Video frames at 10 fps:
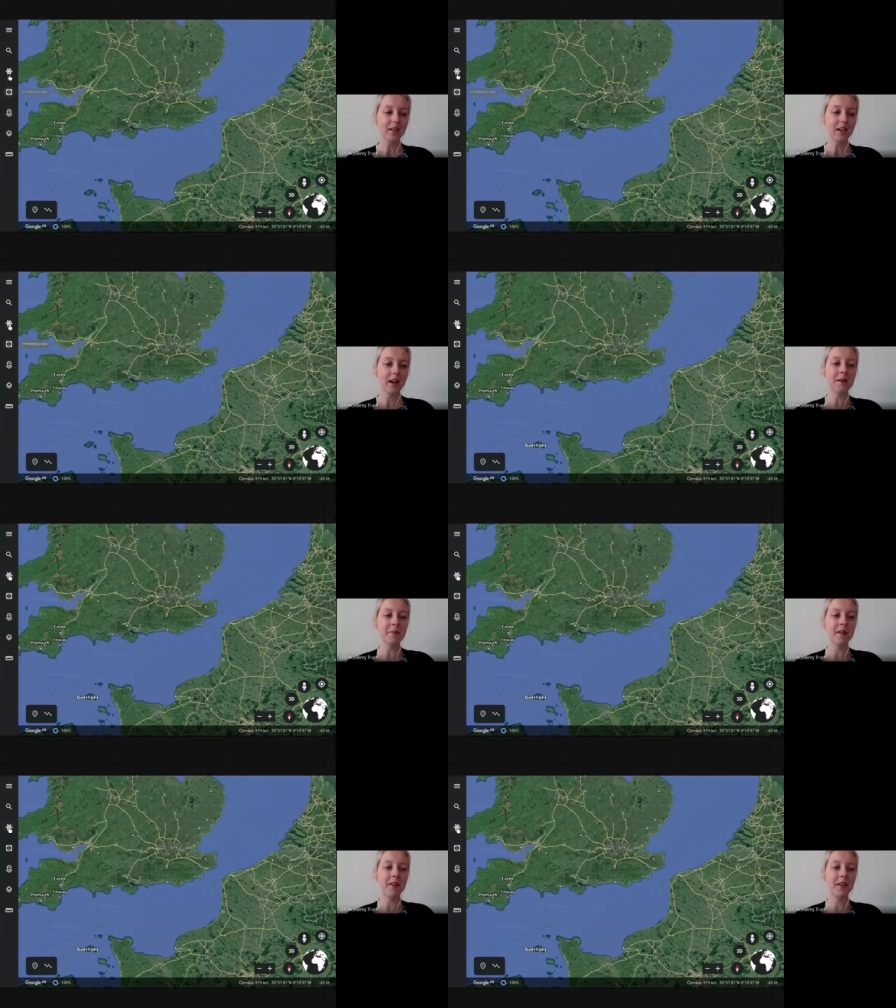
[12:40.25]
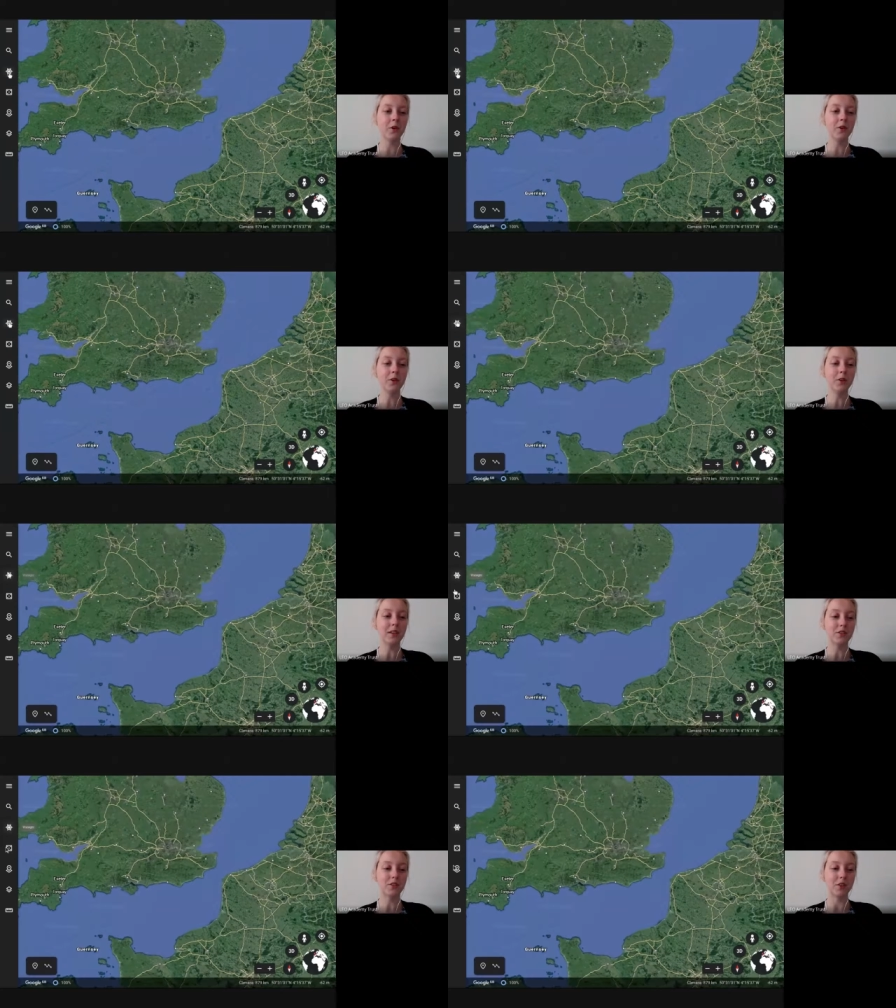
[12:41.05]
Um, and then all you need
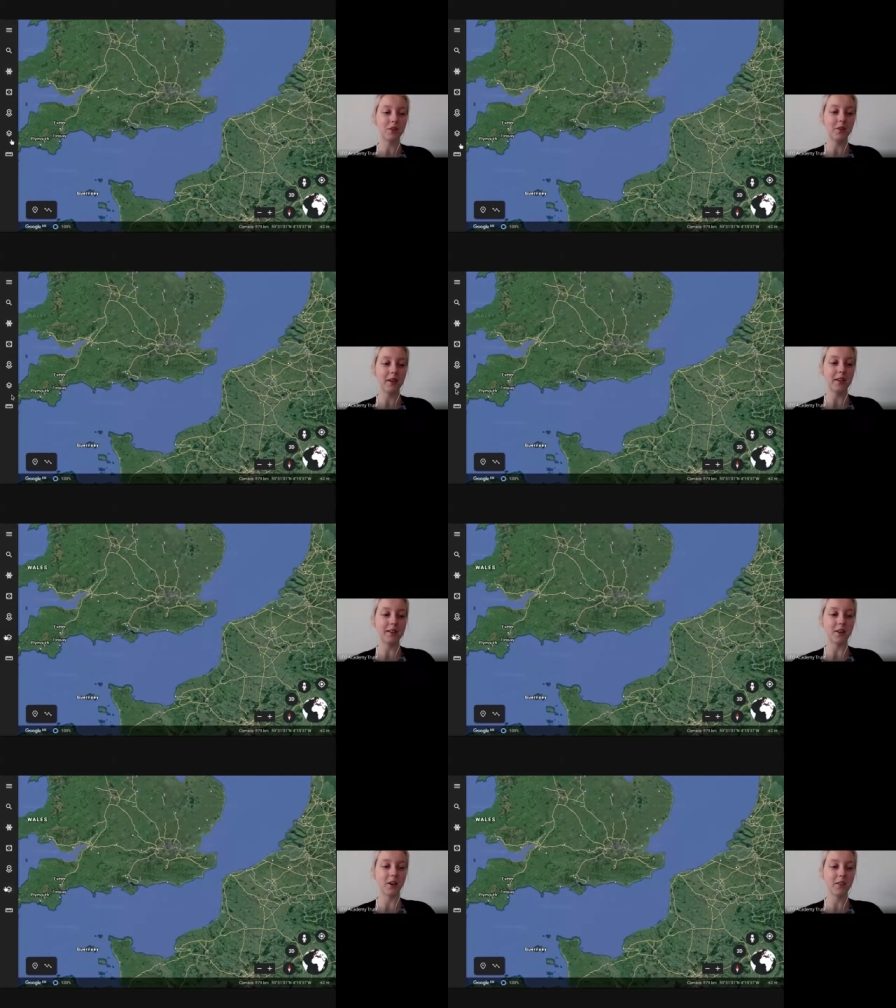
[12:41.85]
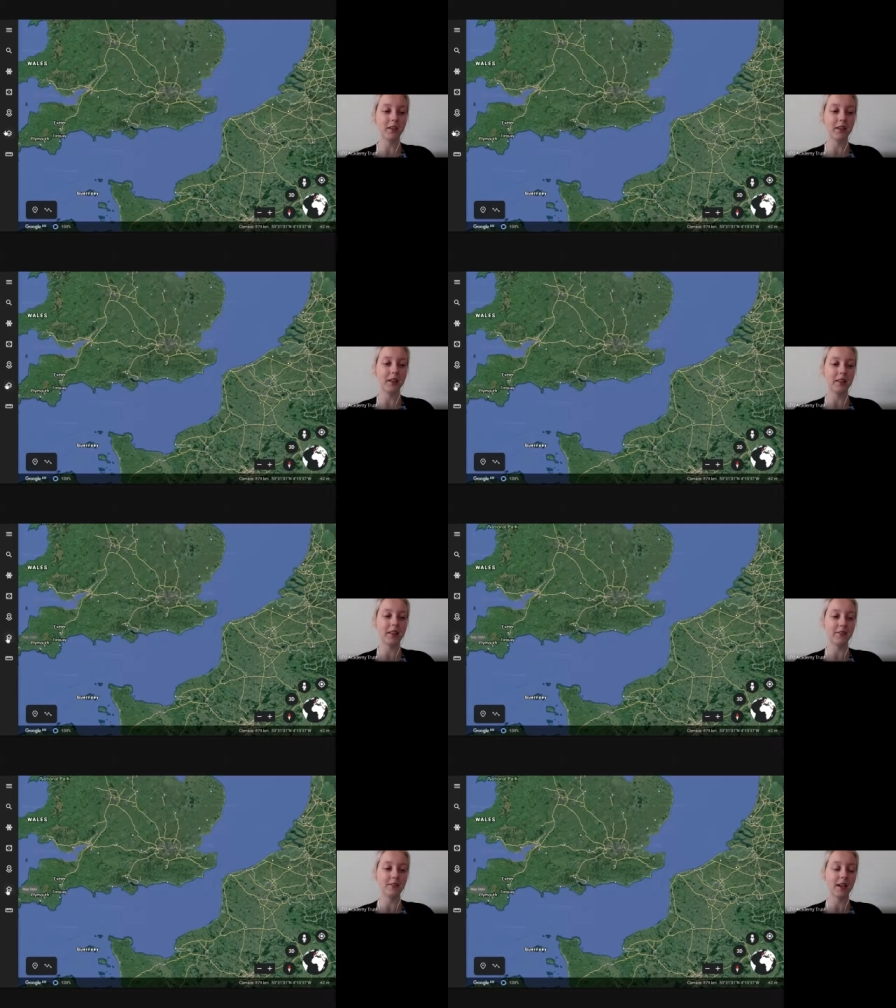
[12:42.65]
to do is on the
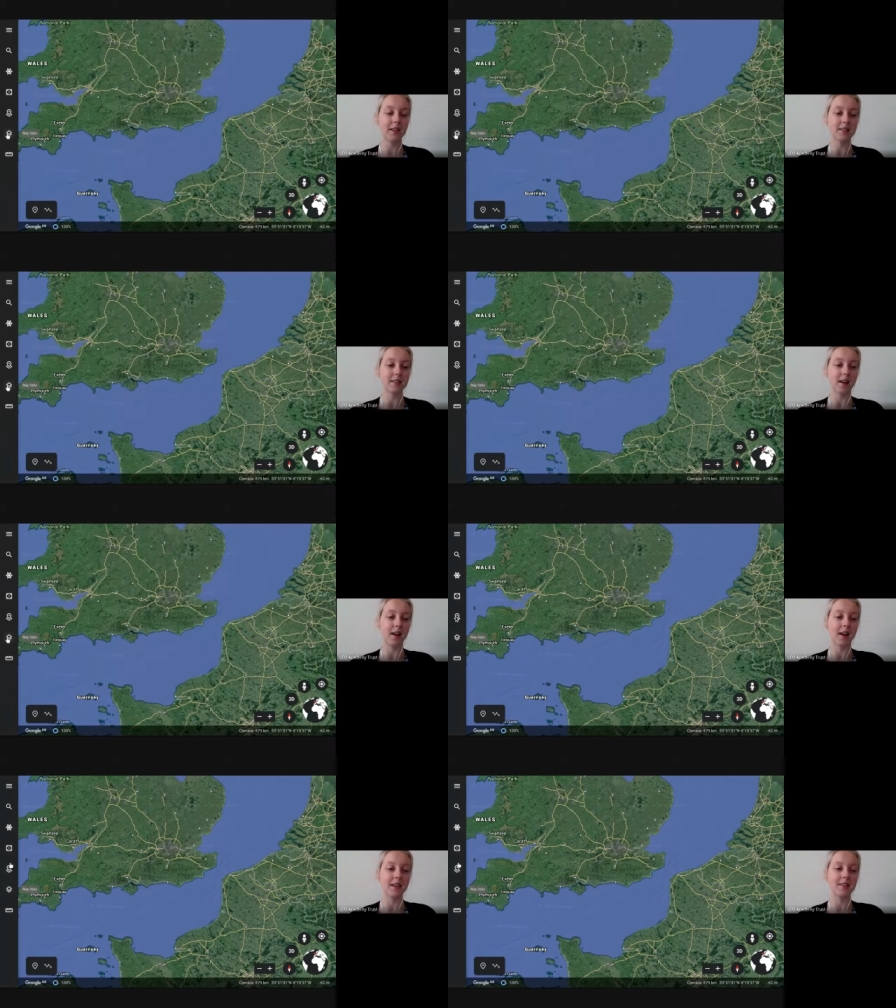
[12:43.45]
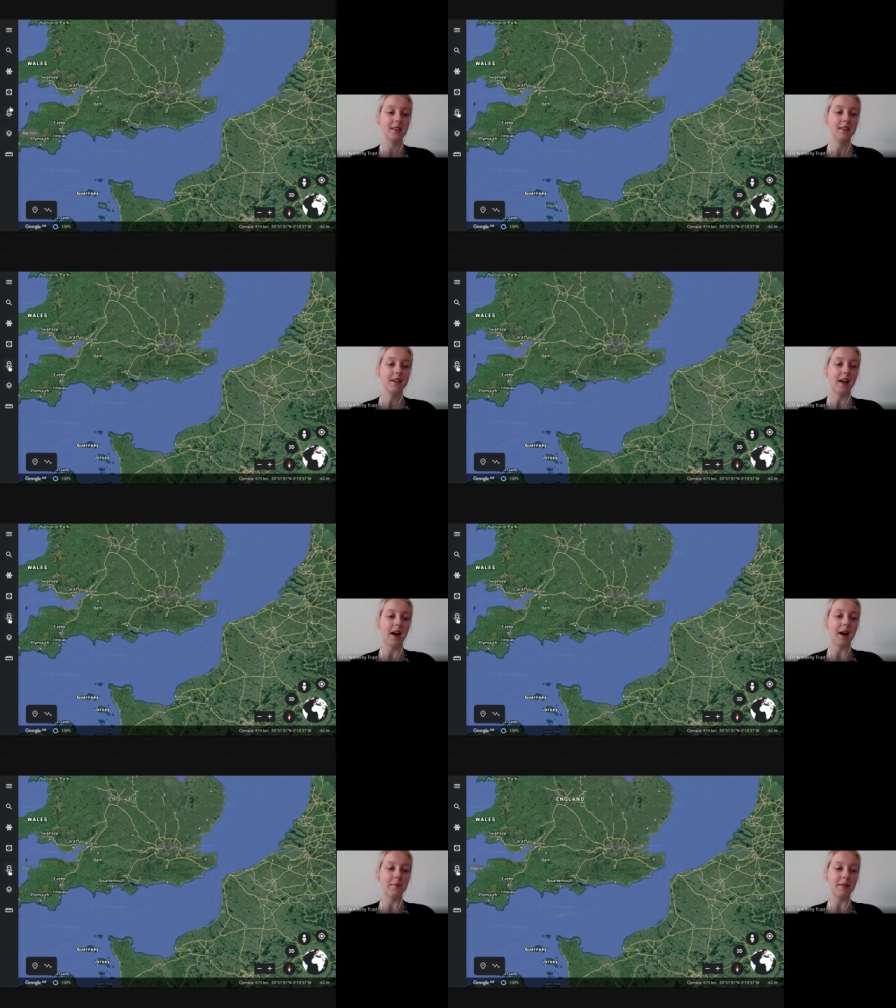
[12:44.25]
left-hand side
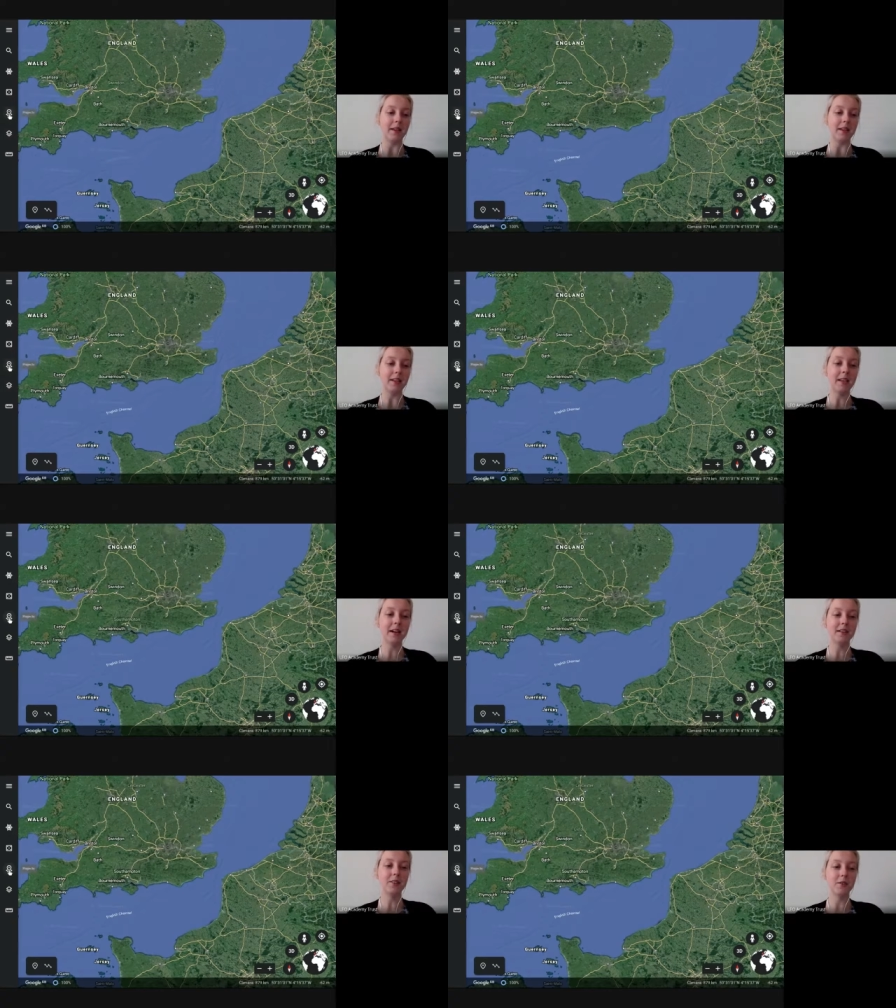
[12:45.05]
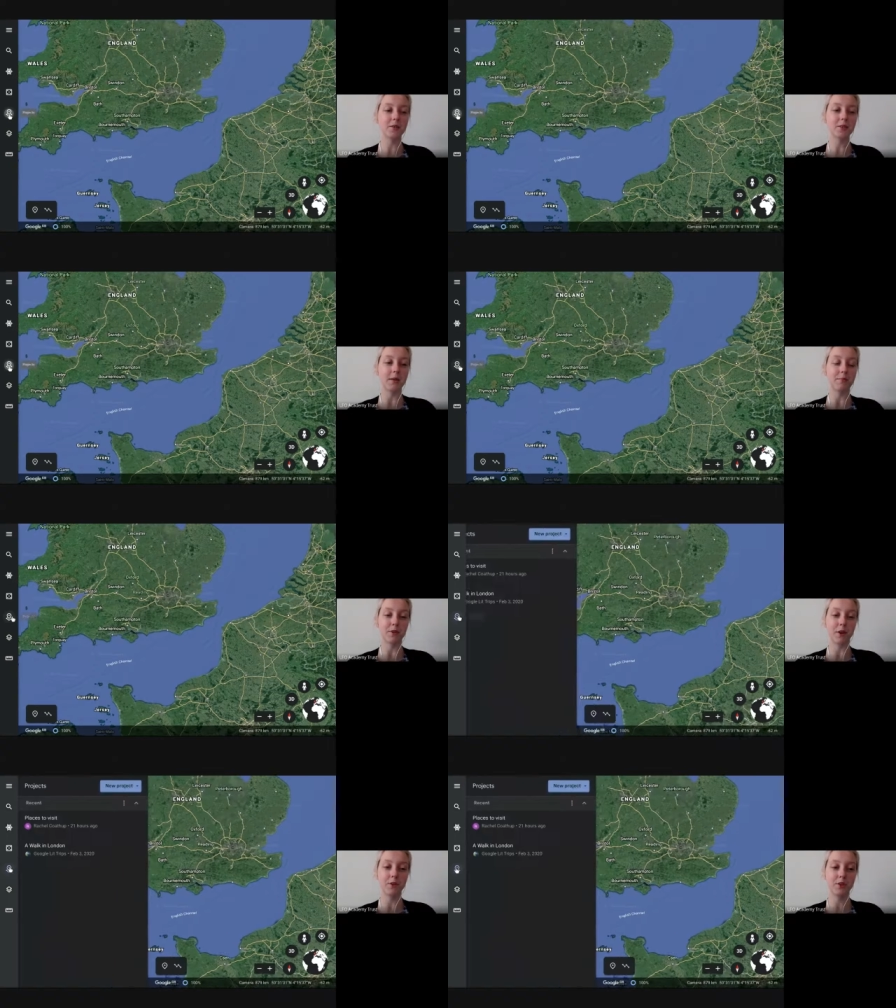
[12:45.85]
um, in here, you'll see
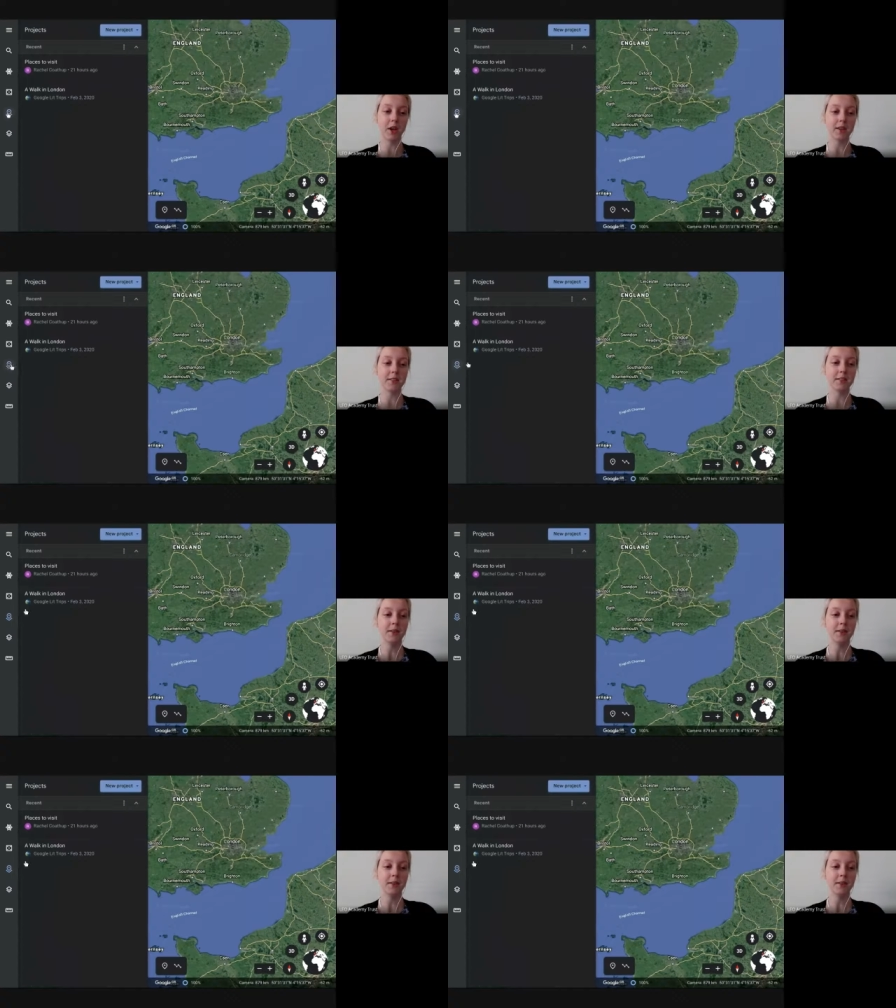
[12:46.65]
projects.